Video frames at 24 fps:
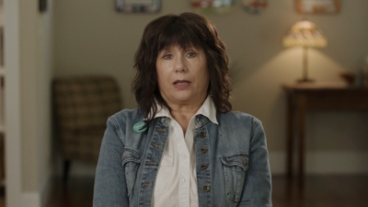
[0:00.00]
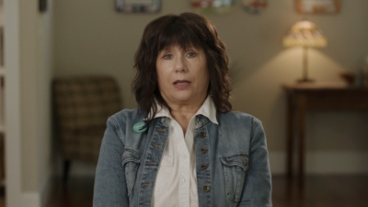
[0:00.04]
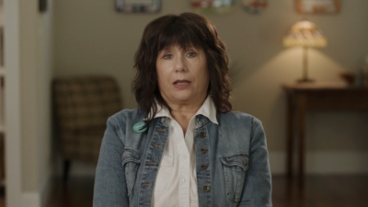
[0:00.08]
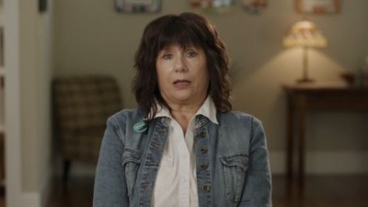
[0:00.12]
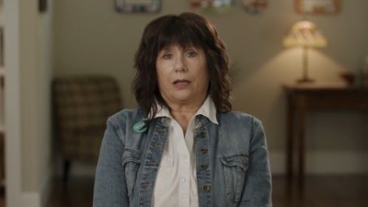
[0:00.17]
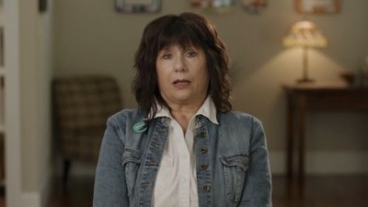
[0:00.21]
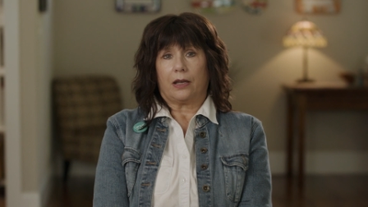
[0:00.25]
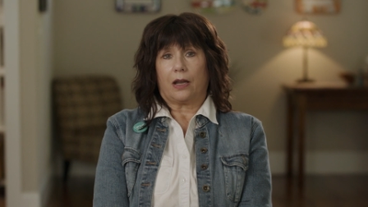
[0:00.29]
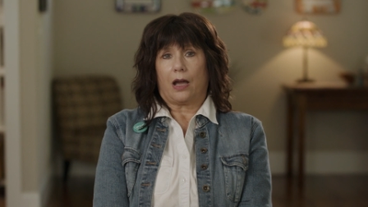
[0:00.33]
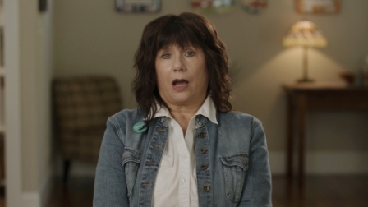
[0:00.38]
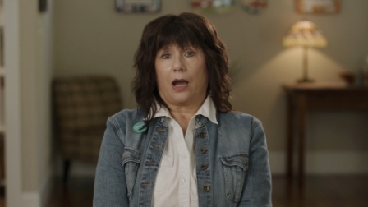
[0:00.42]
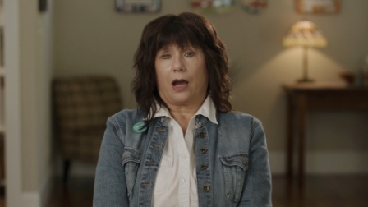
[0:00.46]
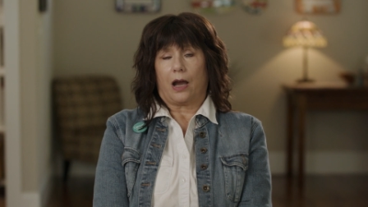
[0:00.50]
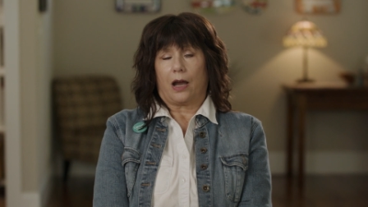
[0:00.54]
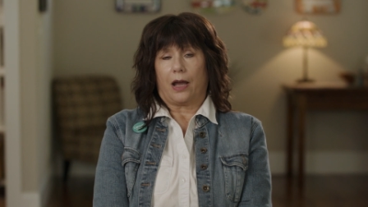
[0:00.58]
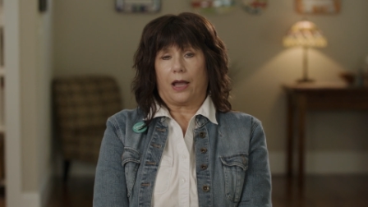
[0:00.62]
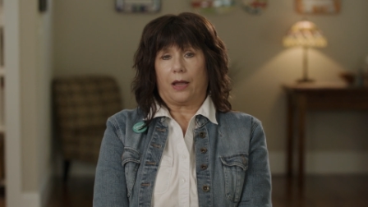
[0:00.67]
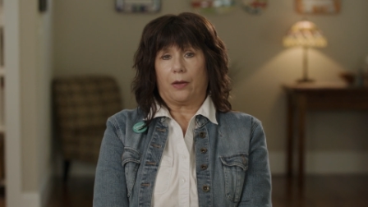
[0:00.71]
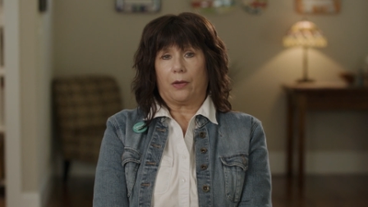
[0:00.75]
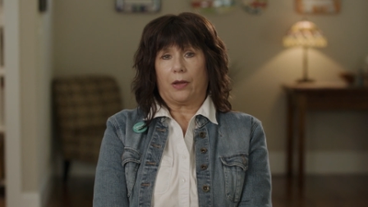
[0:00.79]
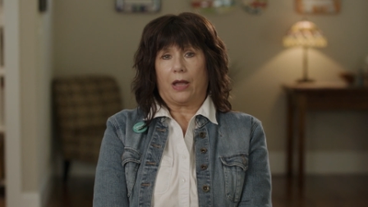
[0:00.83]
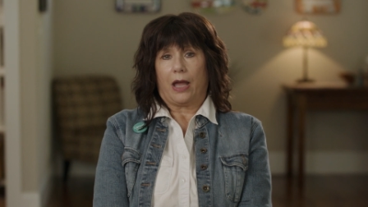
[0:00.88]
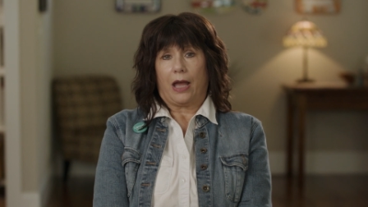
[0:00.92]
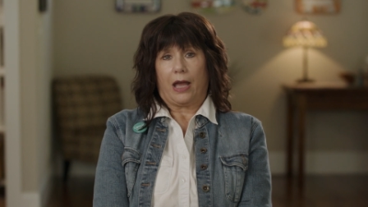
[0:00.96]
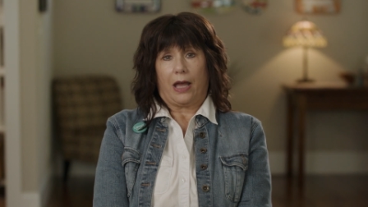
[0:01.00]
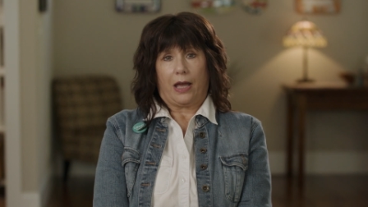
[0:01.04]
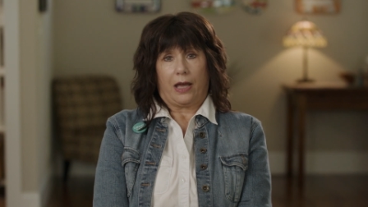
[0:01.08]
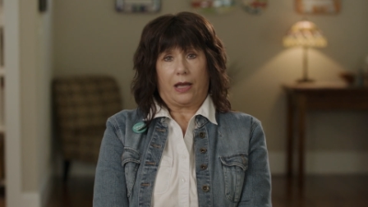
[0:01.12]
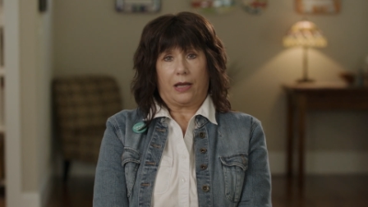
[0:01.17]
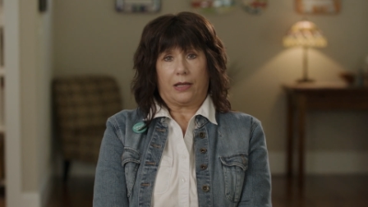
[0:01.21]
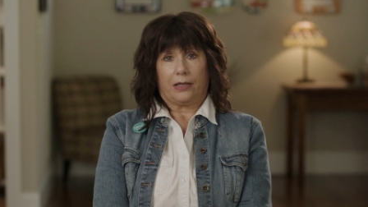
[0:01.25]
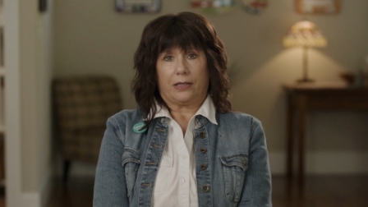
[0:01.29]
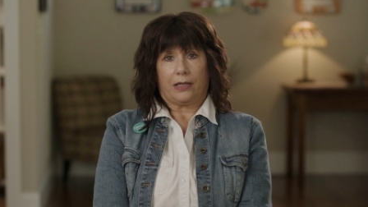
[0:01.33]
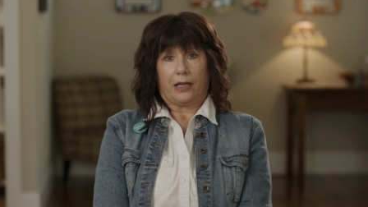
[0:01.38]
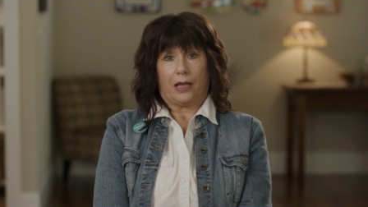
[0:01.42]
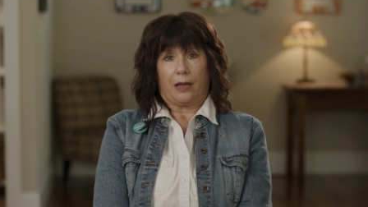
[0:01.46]
then I
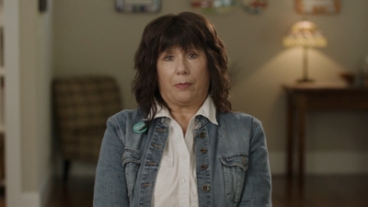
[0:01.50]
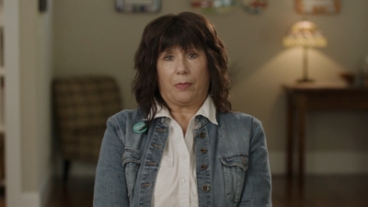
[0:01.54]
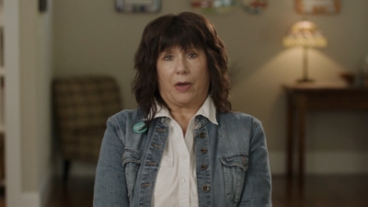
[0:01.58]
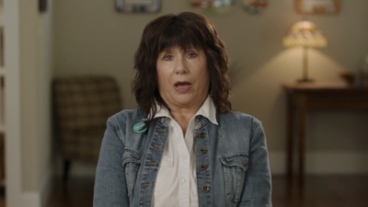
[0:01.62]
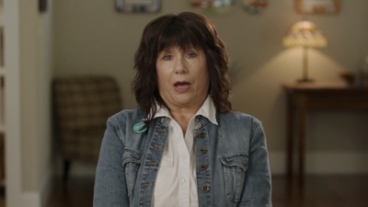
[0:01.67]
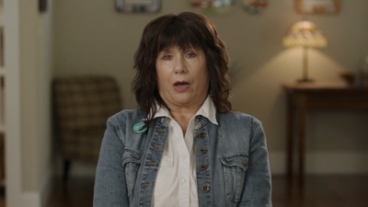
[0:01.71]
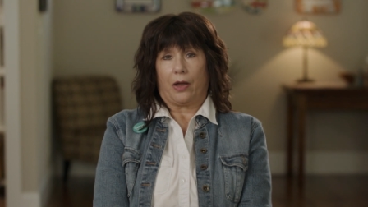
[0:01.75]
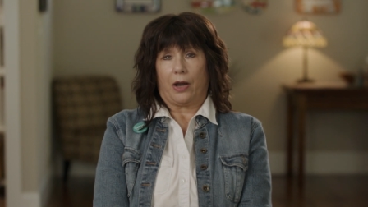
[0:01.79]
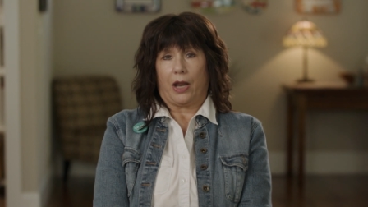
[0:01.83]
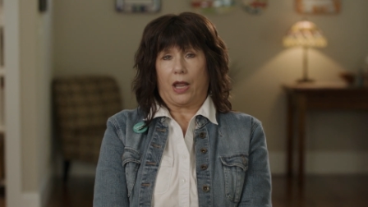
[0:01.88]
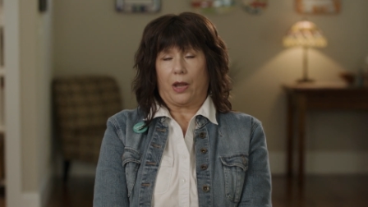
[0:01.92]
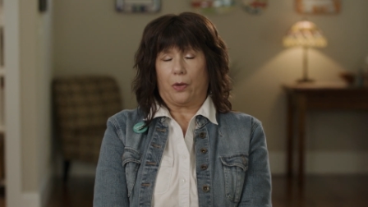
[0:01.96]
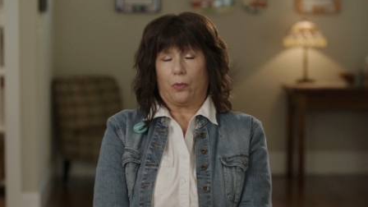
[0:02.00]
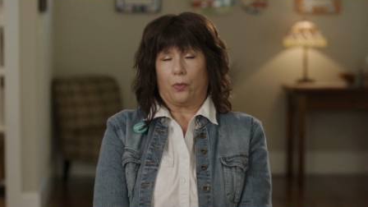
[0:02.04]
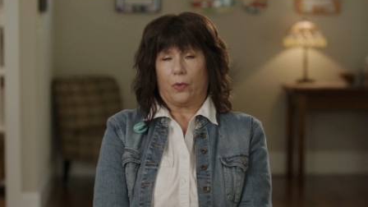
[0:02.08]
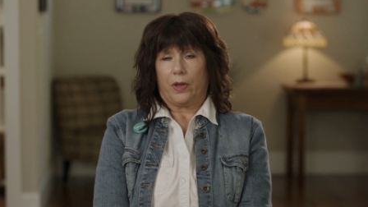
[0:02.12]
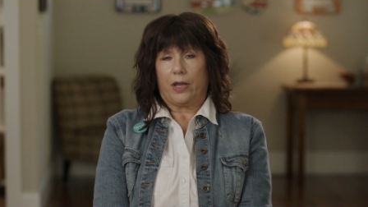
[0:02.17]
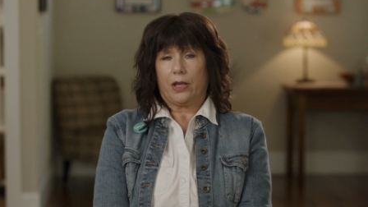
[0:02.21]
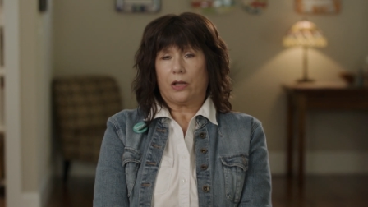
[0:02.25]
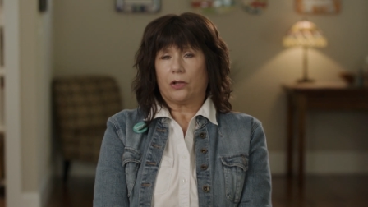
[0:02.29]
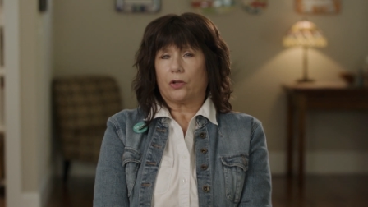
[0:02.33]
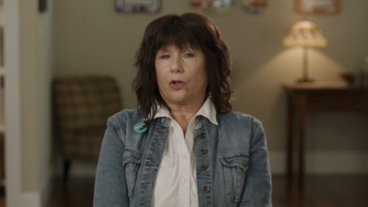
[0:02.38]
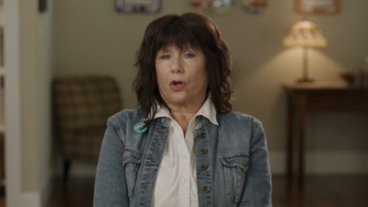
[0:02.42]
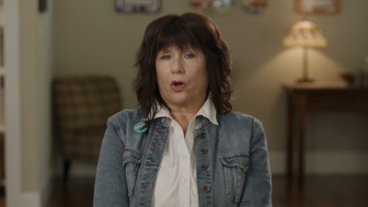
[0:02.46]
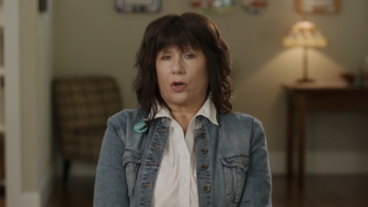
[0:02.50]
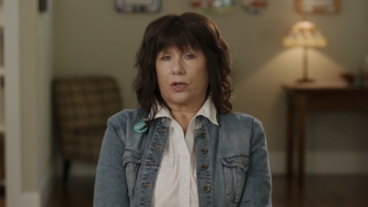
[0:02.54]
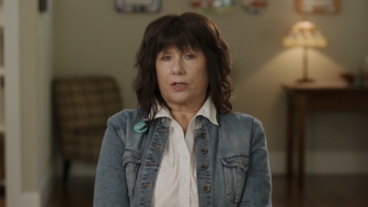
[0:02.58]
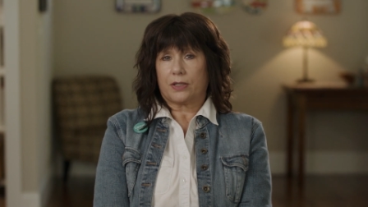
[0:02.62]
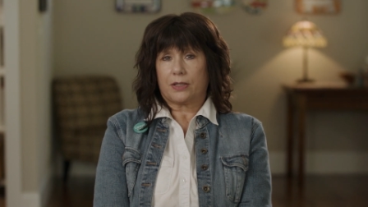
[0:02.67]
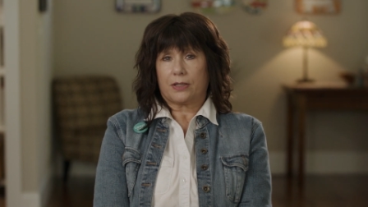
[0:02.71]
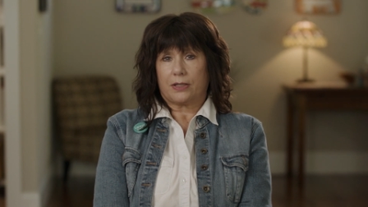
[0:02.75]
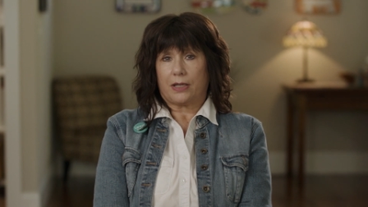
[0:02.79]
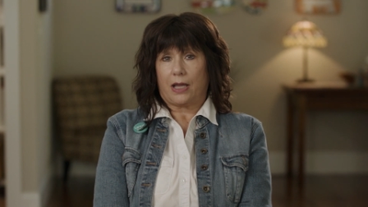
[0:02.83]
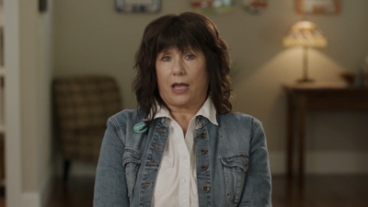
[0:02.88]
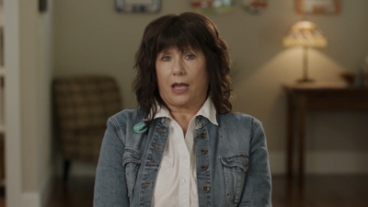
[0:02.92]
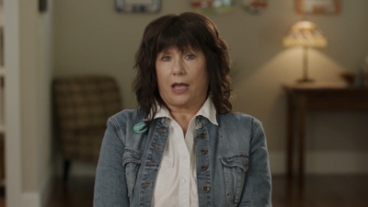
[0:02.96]
had about a week long
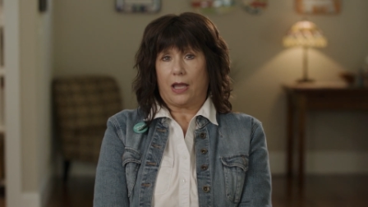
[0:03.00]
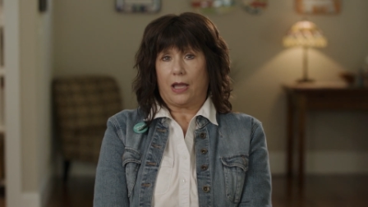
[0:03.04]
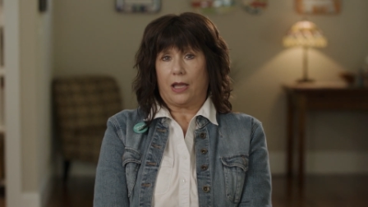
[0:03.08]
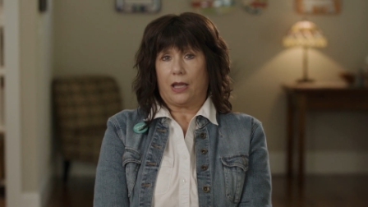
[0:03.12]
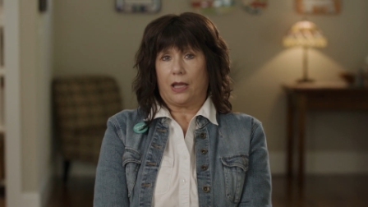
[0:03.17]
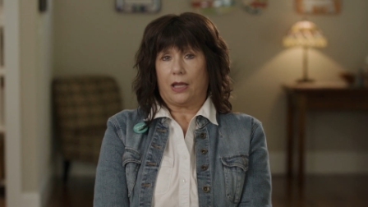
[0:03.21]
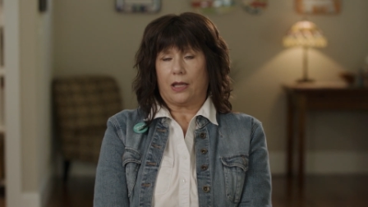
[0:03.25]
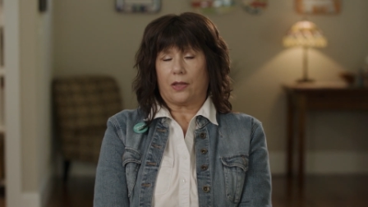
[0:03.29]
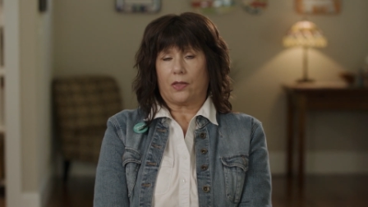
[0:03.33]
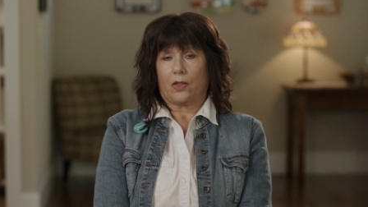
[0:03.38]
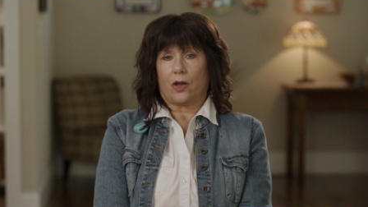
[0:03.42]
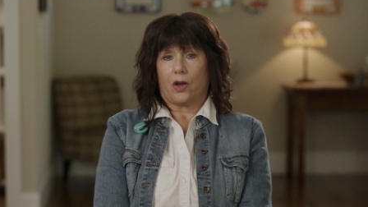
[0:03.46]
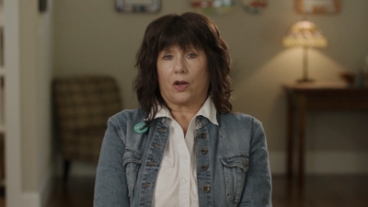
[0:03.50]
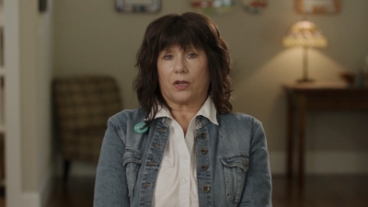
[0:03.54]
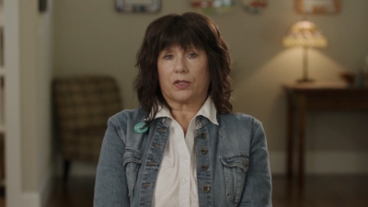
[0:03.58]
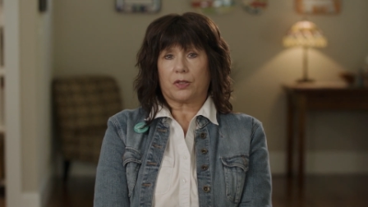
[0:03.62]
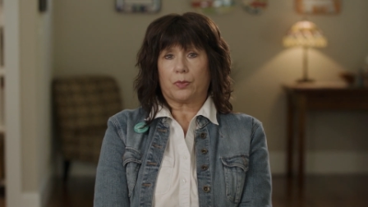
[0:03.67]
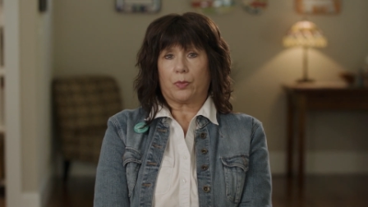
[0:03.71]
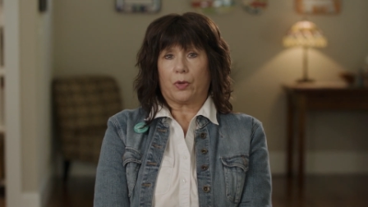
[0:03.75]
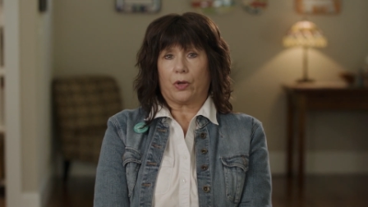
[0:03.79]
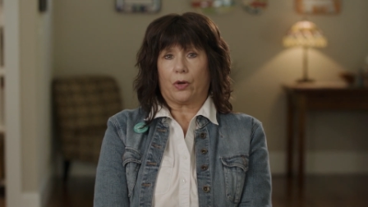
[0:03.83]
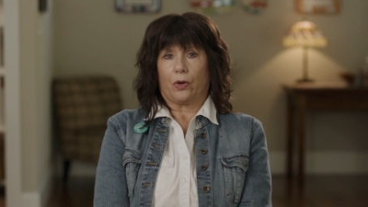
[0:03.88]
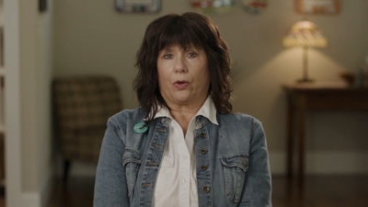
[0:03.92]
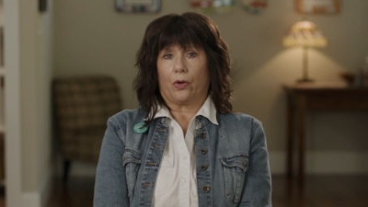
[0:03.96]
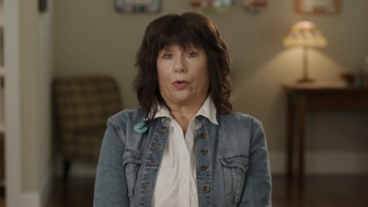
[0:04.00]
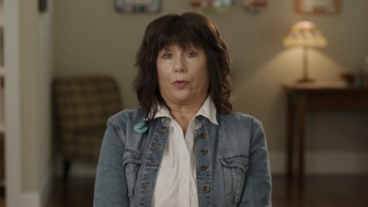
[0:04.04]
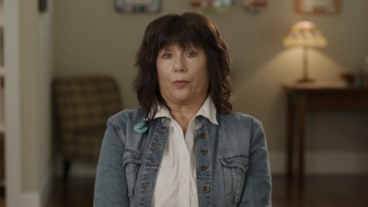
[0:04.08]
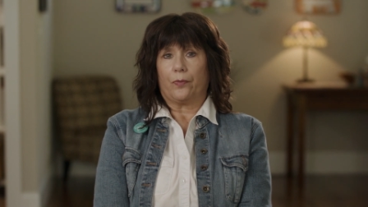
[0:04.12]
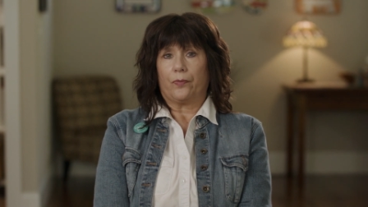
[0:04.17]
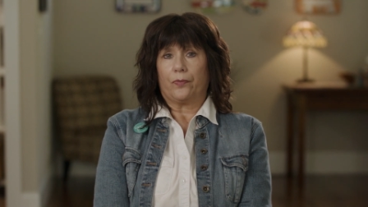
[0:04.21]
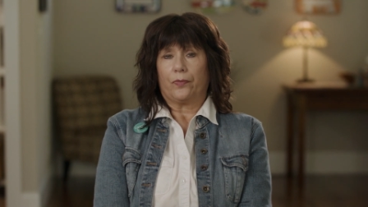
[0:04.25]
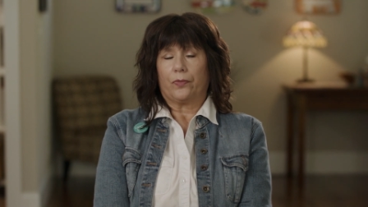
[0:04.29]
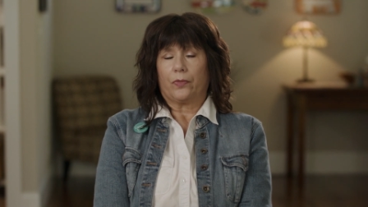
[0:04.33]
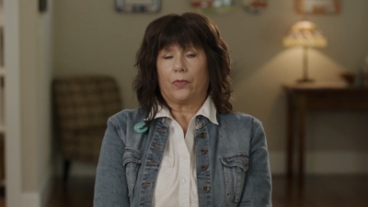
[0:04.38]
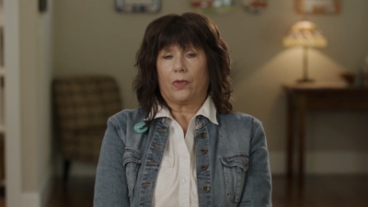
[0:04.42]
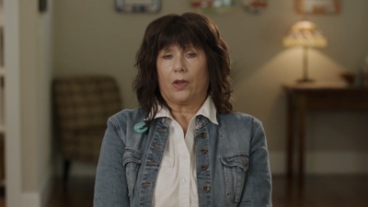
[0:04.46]
stay in the
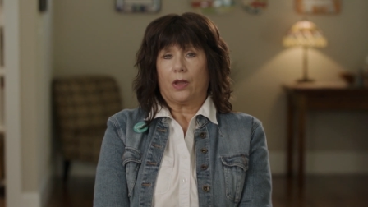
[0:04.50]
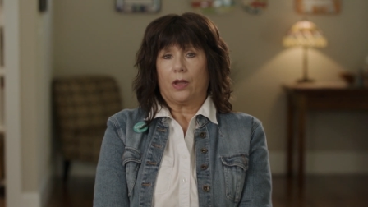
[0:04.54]
hospital